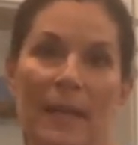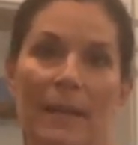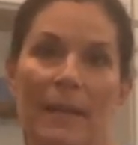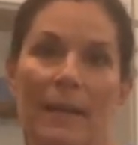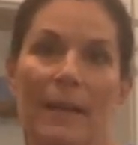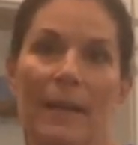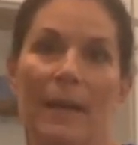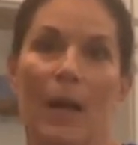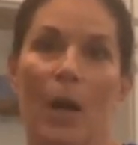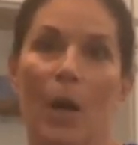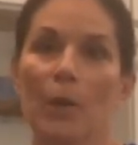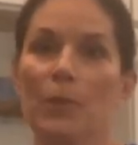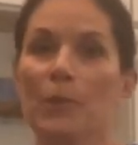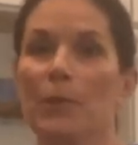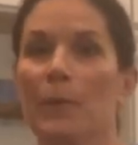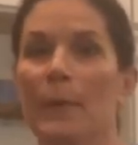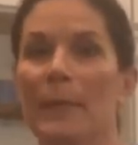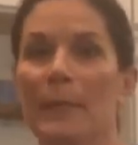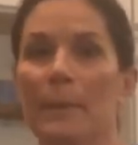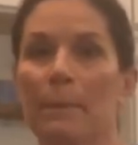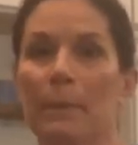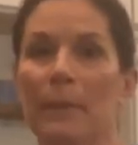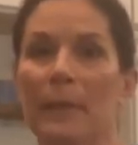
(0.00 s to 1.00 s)
I also had
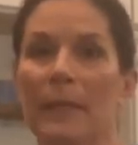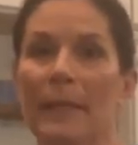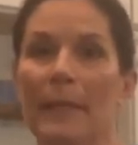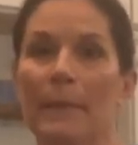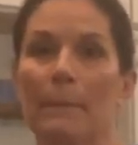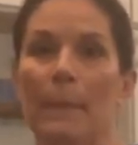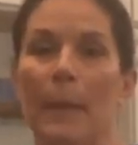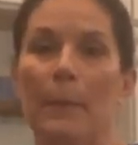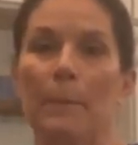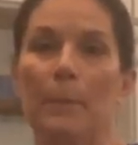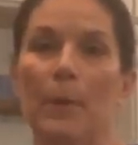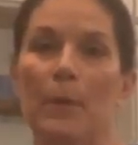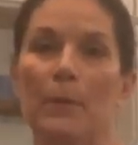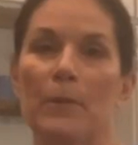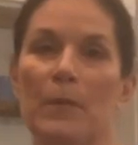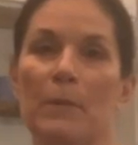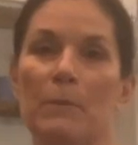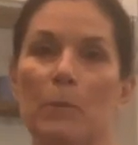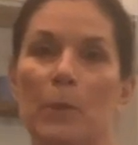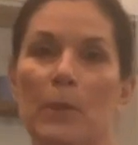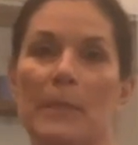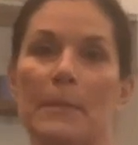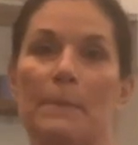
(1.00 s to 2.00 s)
to plan my protein
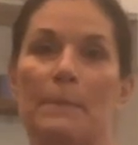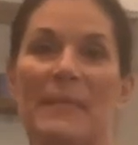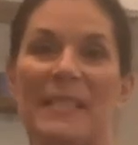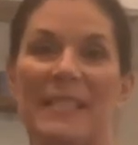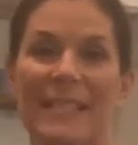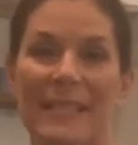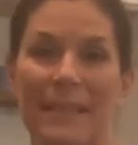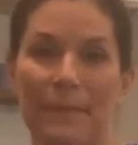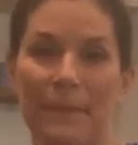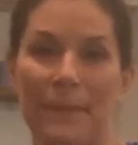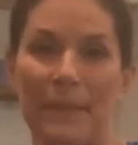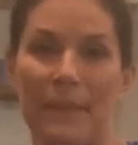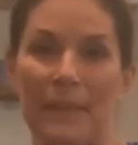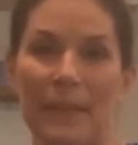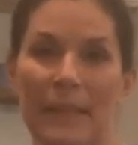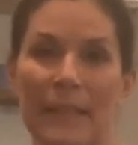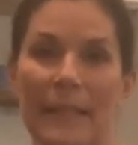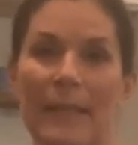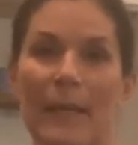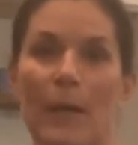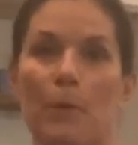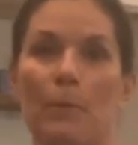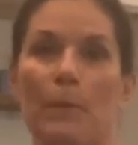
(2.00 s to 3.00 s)
more
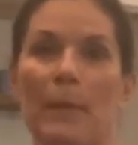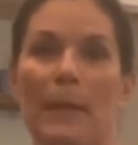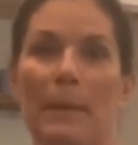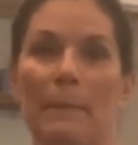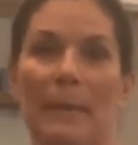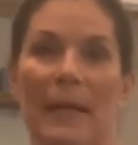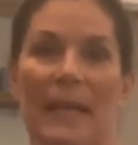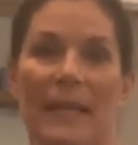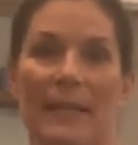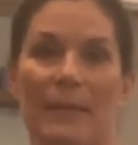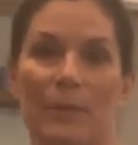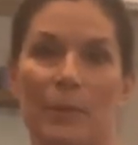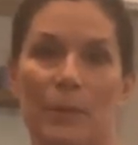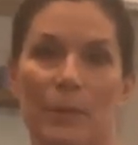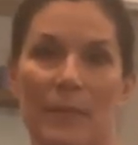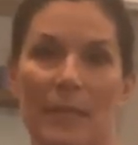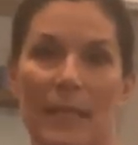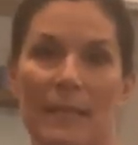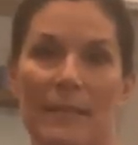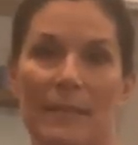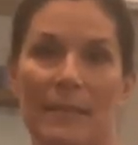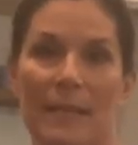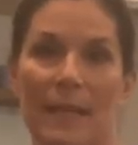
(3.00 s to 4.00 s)
specifically around my
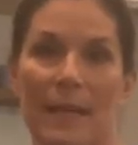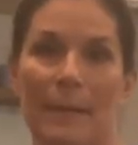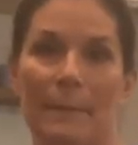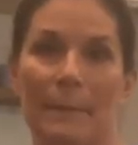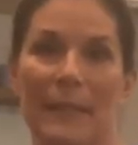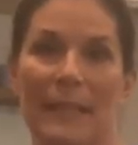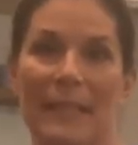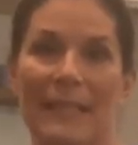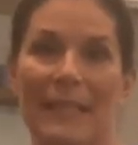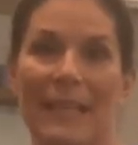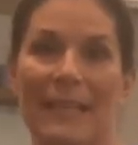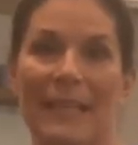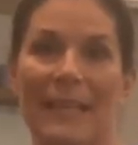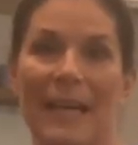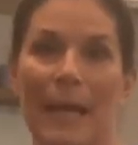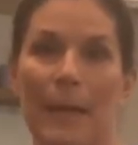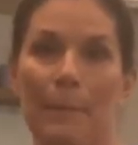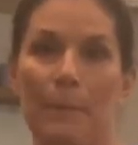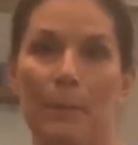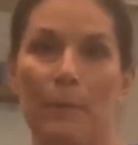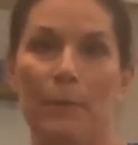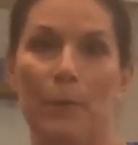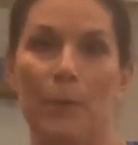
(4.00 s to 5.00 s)
exercise timing, and I
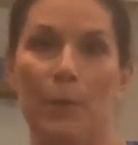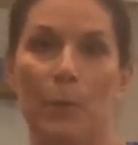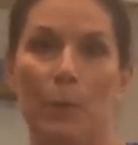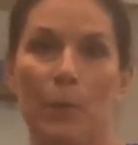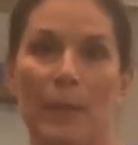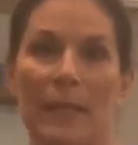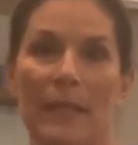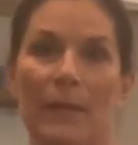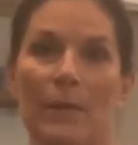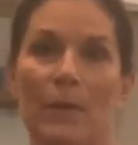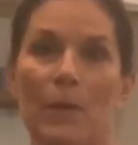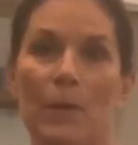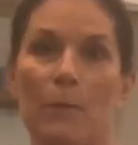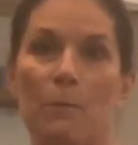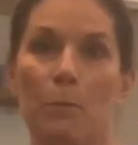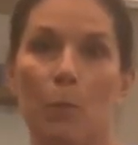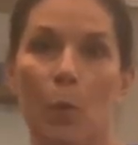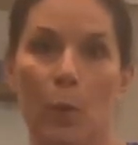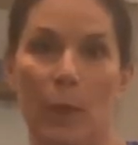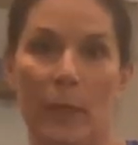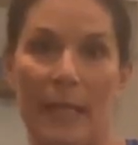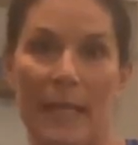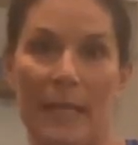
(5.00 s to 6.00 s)
prefer to work out in the
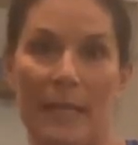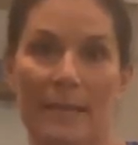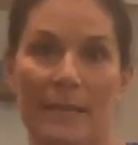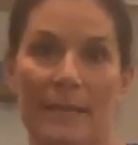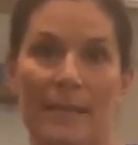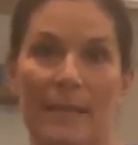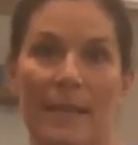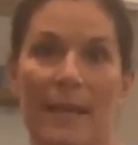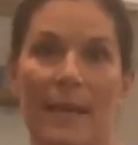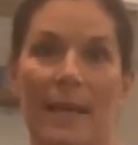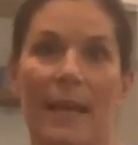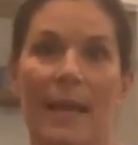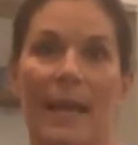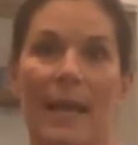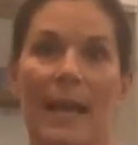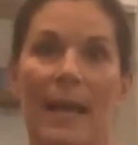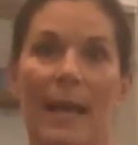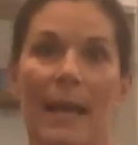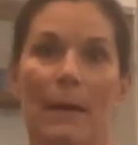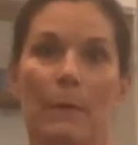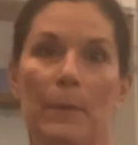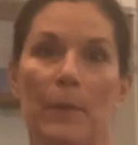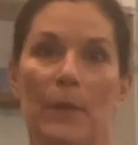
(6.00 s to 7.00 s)
mornings
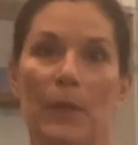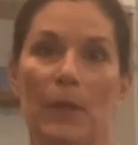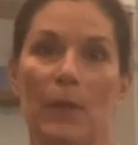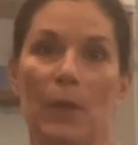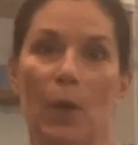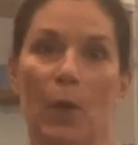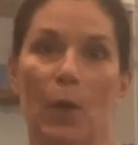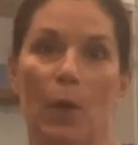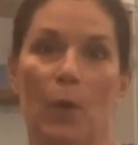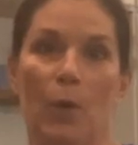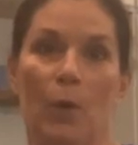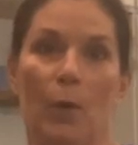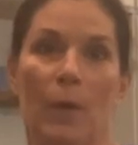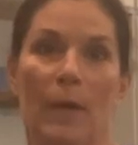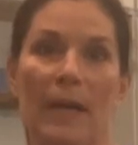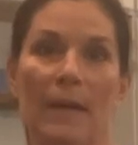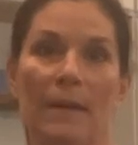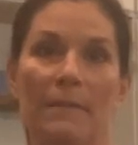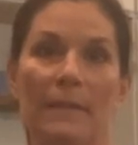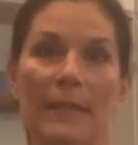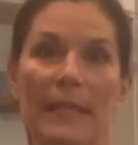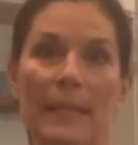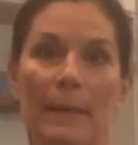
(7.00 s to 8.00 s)
with a goal of
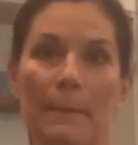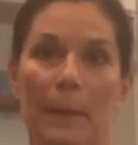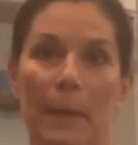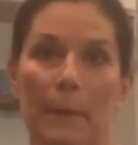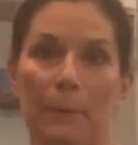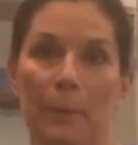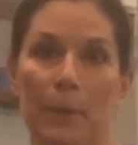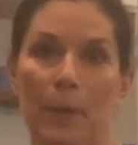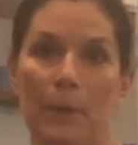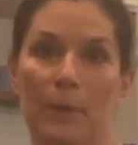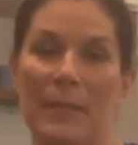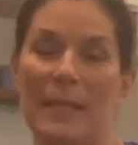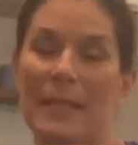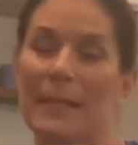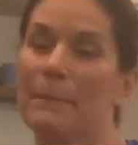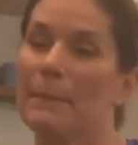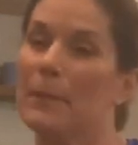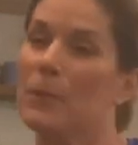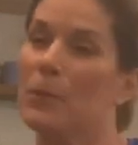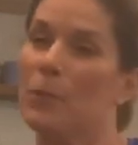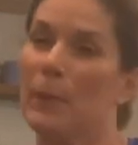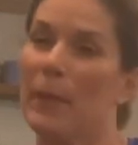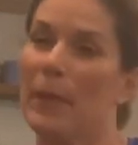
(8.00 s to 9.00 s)
eating my protein
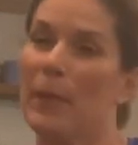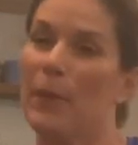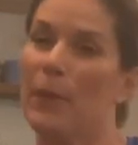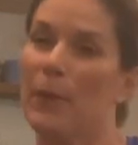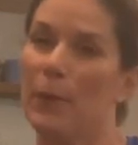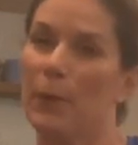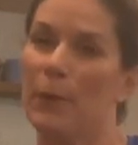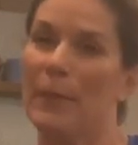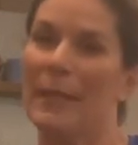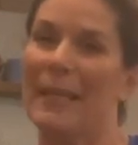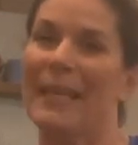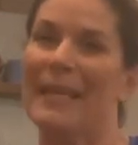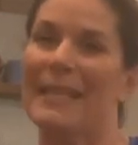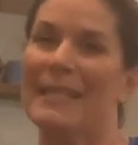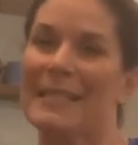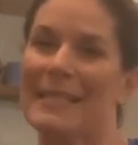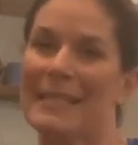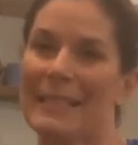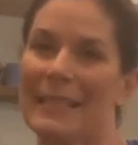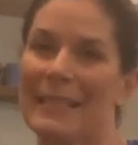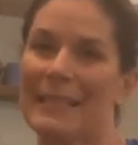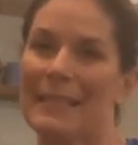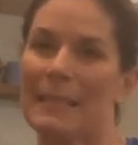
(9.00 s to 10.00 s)
between 30 and
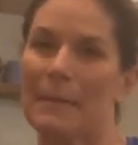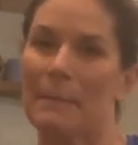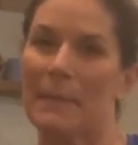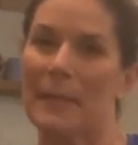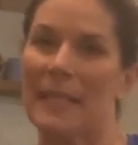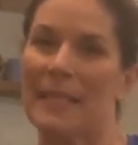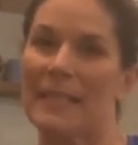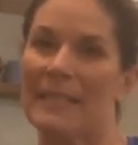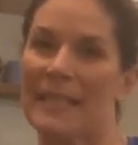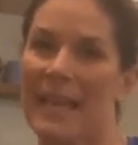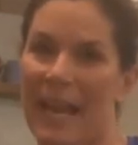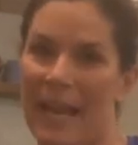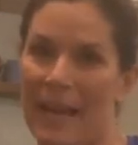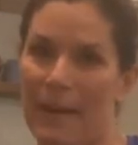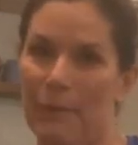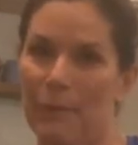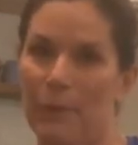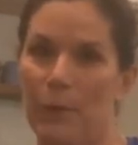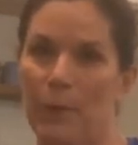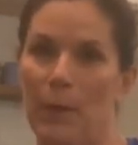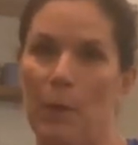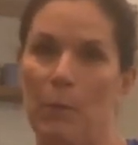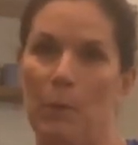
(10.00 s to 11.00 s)
60 minutes
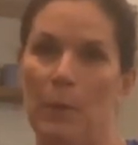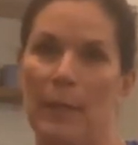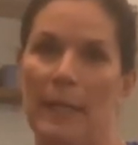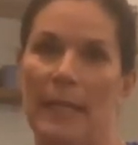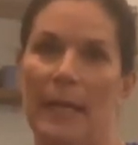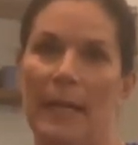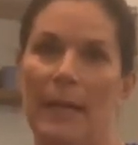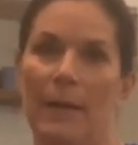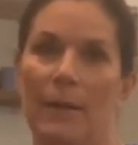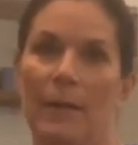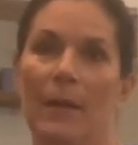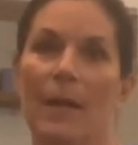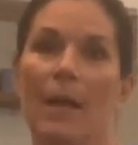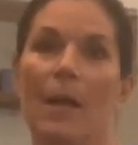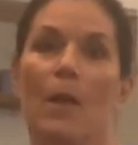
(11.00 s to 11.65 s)
after I work out.